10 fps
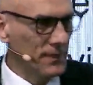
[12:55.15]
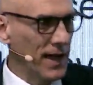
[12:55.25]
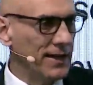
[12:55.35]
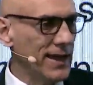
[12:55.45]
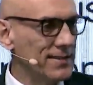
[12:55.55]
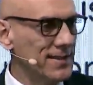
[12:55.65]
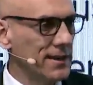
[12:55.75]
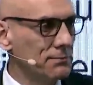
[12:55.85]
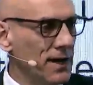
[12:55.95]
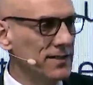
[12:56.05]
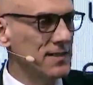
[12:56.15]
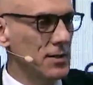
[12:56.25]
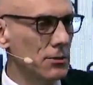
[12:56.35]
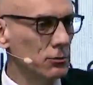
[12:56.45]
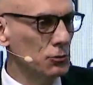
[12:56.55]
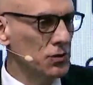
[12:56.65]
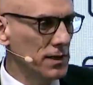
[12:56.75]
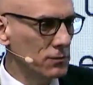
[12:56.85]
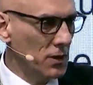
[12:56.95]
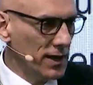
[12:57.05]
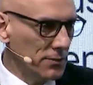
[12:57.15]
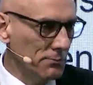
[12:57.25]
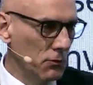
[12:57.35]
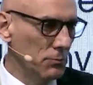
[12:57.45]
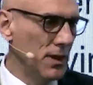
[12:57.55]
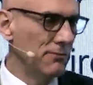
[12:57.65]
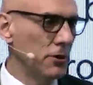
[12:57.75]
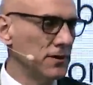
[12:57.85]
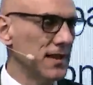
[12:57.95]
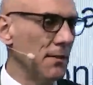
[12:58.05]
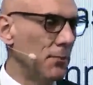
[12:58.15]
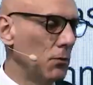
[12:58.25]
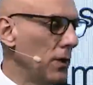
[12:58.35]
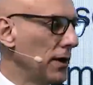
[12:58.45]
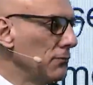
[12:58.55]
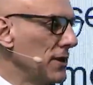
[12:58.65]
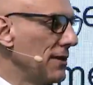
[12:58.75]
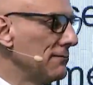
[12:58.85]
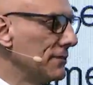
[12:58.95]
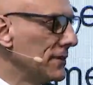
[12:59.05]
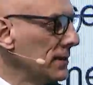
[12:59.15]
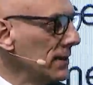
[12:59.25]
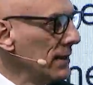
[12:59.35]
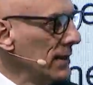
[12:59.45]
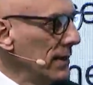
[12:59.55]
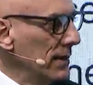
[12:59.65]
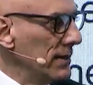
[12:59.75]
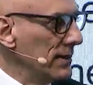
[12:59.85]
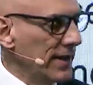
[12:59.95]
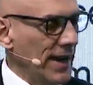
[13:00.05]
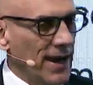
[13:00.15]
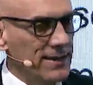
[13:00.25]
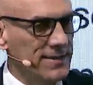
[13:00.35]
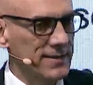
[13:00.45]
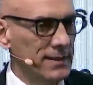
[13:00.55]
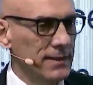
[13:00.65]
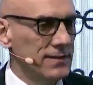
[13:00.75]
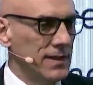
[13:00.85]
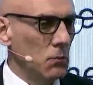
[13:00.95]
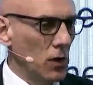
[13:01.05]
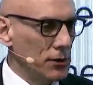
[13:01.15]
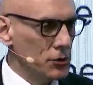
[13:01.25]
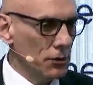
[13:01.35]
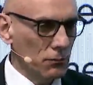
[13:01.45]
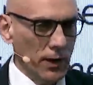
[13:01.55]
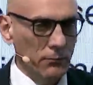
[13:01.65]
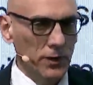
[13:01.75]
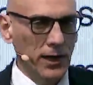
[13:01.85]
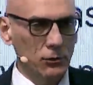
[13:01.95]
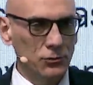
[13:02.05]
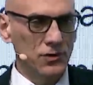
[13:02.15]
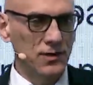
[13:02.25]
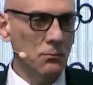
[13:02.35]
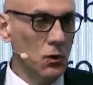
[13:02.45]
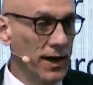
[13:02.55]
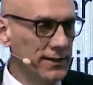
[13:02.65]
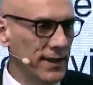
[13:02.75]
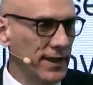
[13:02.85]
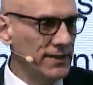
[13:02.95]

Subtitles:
I asked my CEO to sit together with me, for example, when we have crisis simulation, when we need to simulate an